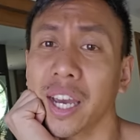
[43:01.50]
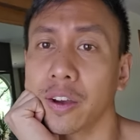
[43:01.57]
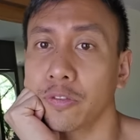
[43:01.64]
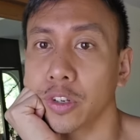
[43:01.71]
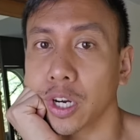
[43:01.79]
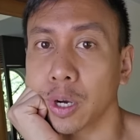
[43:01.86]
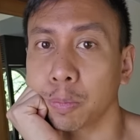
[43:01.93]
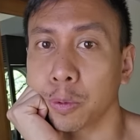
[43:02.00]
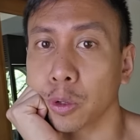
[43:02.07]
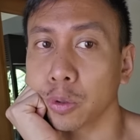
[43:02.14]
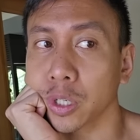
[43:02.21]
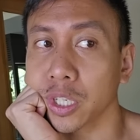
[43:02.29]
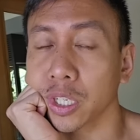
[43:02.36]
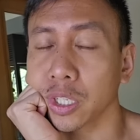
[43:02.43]
haven't
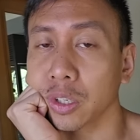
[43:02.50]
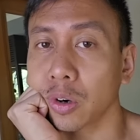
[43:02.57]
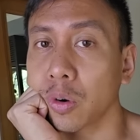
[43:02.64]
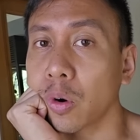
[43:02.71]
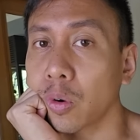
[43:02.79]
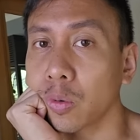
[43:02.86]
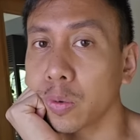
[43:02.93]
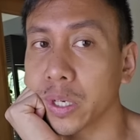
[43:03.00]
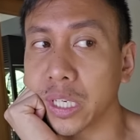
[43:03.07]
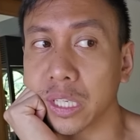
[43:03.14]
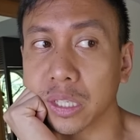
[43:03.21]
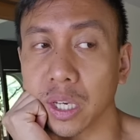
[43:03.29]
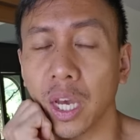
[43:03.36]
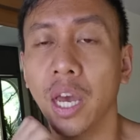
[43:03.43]
uploaded in a whole
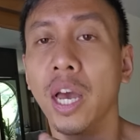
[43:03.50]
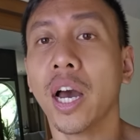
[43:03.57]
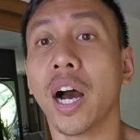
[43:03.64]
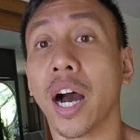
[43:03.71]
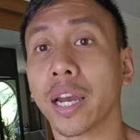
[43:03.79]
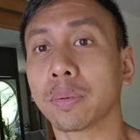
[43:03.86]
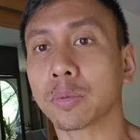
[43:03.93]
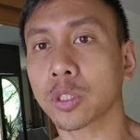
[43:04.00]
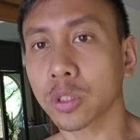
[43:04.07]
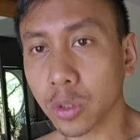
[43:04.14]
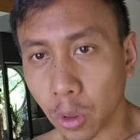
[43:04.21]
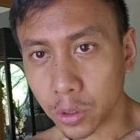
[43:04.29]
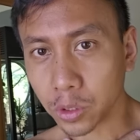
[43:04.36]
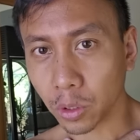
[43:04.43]
week. I'm
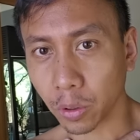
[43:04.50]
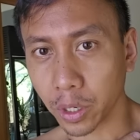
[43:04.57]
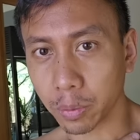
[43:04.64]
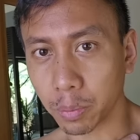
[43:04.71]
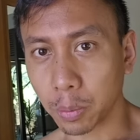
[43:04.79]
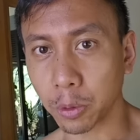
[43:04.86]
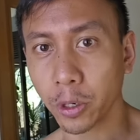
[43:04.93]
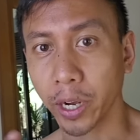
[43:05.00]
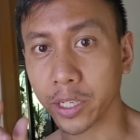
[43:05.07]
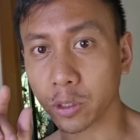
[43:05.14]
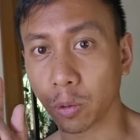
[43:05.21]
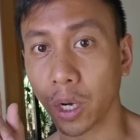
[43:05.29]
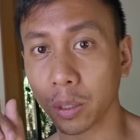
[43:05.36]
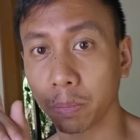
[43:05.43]
so sorry, Mabuhay
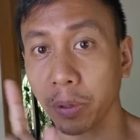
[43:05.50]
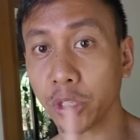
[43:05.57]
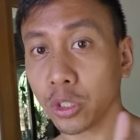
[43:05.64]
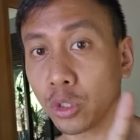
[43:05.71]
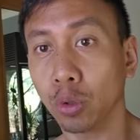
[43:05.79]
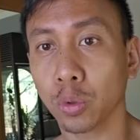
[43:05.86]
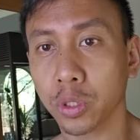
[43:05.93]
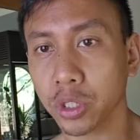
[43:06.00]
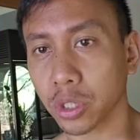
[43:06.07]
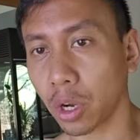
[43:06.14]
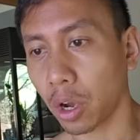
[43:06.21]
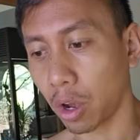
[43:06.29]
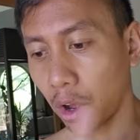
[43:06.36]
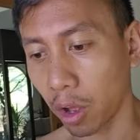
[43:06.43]
Squad, but you
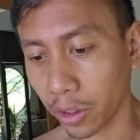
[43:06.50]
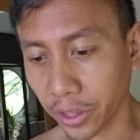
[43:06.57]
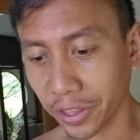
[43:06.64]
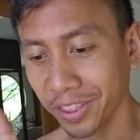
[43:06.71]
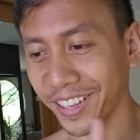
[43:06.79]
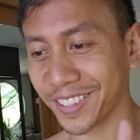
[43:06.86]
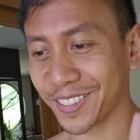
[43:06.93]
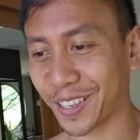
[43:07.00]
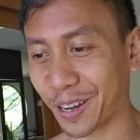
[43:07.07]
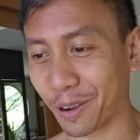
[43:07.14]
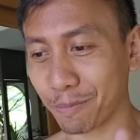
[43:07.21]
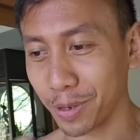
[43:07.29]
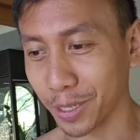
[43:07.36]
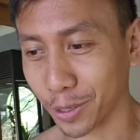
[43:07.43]
saw all the things that
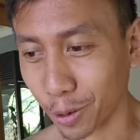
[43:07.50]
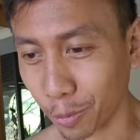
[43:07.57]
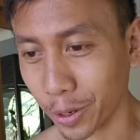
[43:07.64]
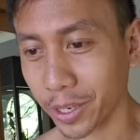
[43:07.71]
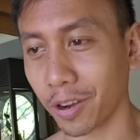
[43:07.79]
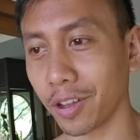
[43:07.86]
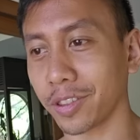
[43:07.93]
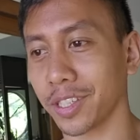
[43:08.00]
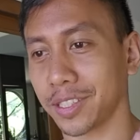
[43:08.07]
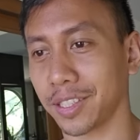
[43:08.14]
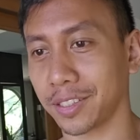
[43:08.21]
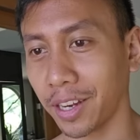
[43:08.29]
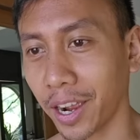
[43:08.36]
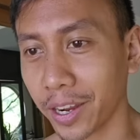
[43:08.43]
have been going on this
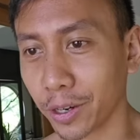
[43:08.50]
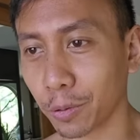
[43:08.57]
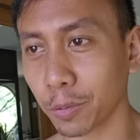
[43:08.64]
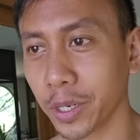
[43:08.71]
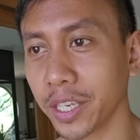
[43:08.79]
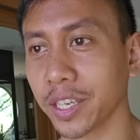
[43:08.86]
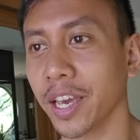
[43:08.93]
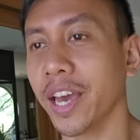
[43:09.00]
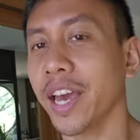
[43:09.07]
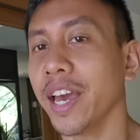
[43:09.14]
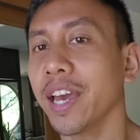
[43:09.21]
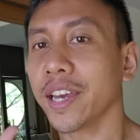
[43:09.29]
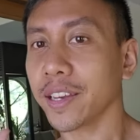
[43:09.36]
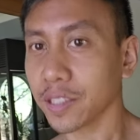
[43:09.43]
entire week.
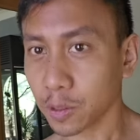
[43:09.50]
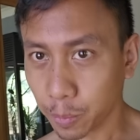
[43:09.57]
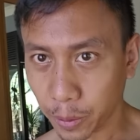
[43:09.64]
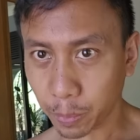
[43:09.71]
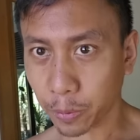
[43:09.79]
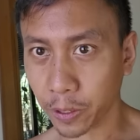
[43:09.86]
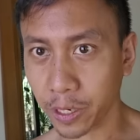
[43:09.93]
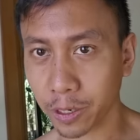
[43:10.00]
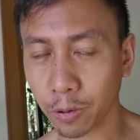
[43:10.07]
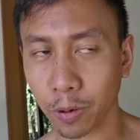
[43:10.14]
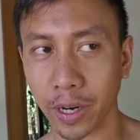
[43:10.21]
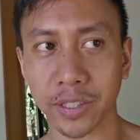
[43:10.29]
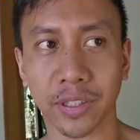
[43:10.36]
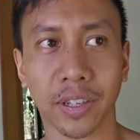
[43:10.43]
It's been pretty
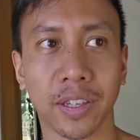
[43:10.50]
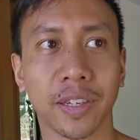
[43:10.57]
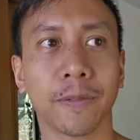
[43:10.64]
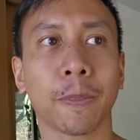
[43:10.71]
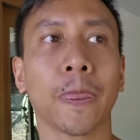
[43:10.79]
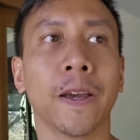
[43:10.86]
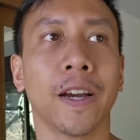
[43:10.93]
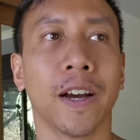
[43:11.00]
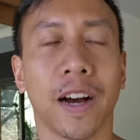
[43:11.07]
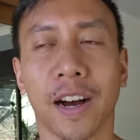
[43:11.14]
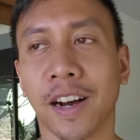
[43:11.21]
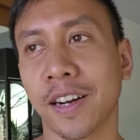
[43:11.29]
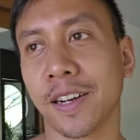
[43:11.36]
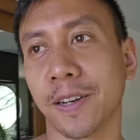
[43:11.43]
crazy.
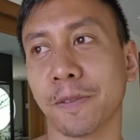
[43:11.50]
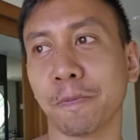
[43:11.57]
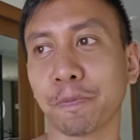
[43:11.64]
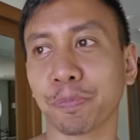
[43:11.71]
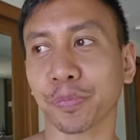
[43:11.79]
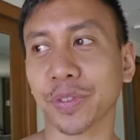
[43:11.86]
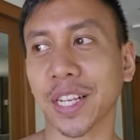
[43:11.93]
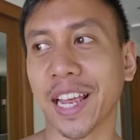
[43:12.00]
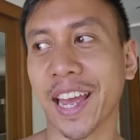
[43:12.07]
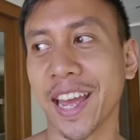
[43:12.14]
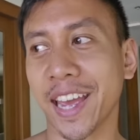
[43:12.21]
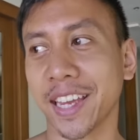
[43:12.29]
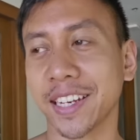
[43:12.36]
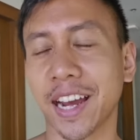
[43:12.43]
And
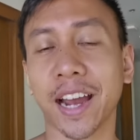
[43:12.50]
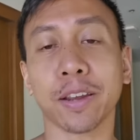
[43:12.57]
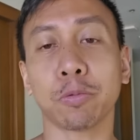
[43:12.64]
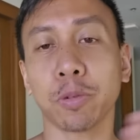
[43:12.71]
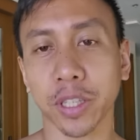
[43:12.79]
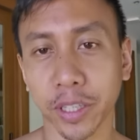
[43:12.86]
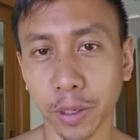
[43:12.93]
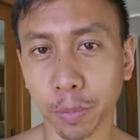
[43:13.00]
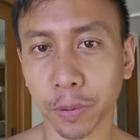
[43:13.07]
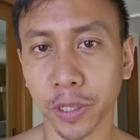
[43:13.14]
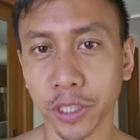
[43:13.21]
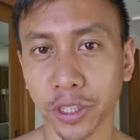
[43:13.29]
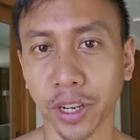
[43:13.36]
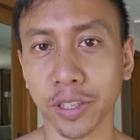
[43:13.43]
I really
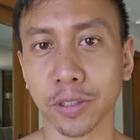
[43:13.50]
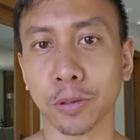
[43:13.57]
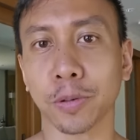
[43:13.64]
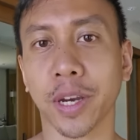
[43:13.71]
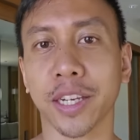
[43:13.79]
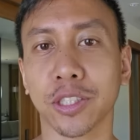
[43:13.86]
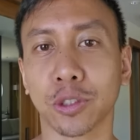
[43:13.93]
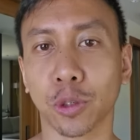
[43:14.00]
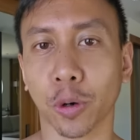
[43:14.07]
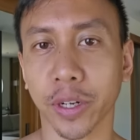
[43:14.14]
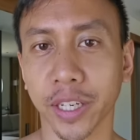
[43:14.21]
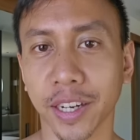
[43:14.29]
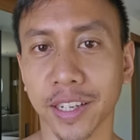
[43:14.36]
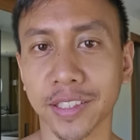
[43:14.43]
appreciate you guys
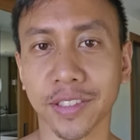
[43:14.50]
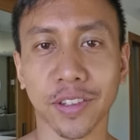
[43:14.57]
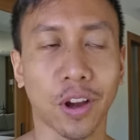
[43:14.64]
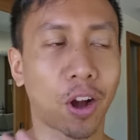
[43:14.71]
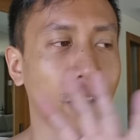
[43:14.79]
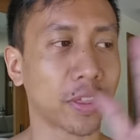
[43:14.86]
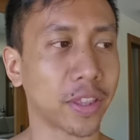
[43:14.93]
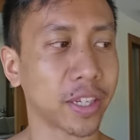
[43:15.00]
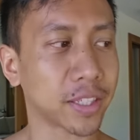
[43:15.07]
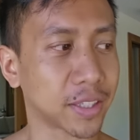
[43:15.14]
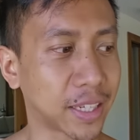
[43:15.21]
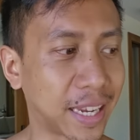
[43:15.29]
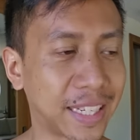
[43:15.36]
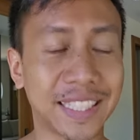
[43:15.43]
joining us on
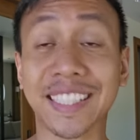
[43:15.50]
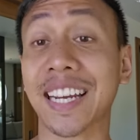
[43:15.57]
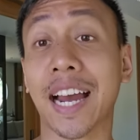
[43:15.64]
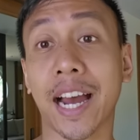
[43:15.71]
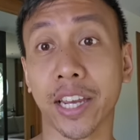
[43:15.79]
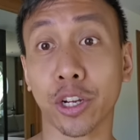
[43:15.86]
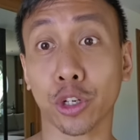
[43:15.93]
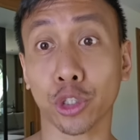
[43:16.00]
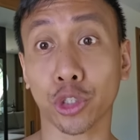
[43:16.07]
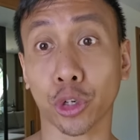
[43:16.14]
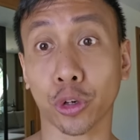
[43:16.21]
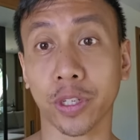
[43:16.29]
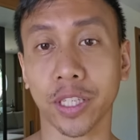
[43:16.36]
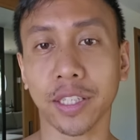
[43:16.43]
this entire
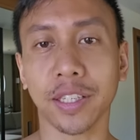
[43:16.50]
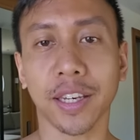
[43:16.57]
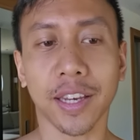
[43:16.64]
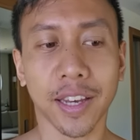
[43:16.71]
journey